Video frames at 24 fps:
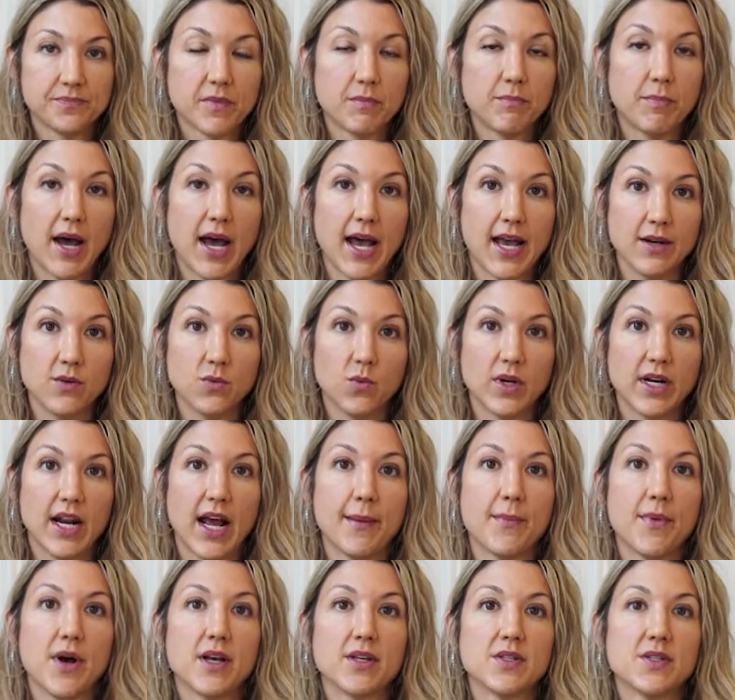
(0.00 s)
But what
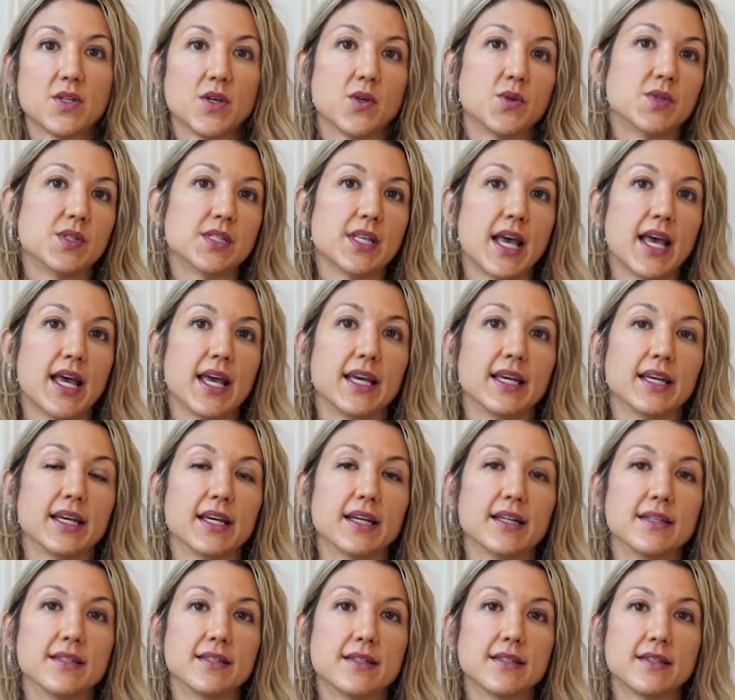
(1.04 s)
I'm also saying
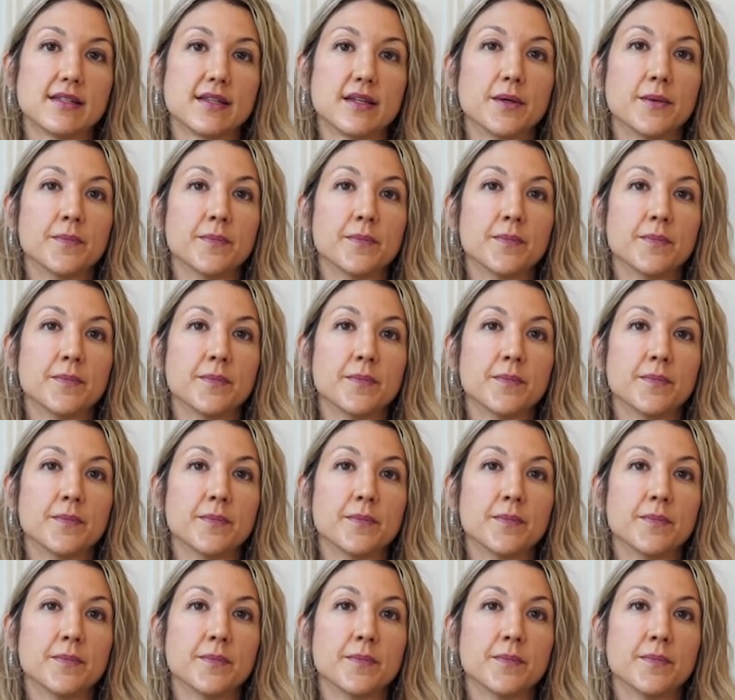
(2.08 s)
is,